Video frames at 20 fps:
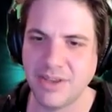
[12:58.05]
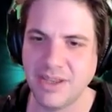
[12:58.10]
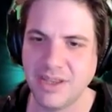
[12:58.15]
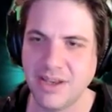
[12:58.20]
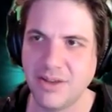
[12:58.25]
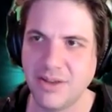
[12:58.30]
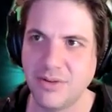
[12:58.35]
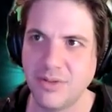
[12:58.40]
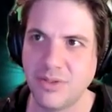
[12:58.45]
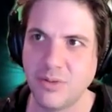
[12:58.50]

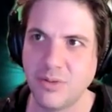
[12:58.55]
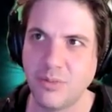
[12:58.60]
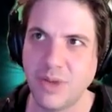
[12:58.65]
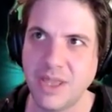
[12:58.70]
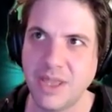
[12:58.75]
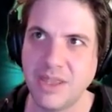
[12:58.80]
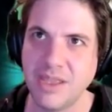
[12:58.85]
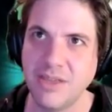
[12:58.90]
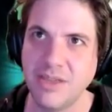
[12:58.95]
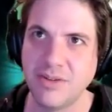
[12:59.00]
the
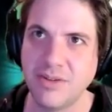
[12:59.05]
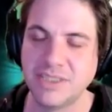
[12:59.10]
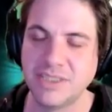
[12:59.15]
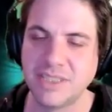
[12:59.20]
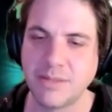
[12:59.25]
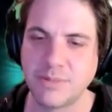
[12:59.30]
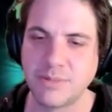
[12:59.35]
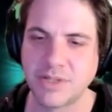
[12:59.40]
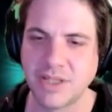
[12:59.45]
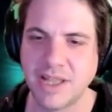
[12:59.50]
way that you
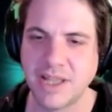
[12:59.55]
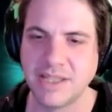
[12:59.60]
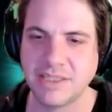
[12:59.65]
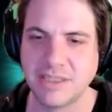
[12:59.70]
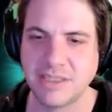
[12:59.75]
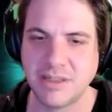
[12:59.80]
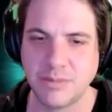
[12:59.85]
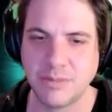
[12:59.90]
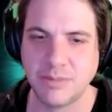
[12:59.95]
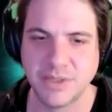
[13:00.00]
conceptualize it or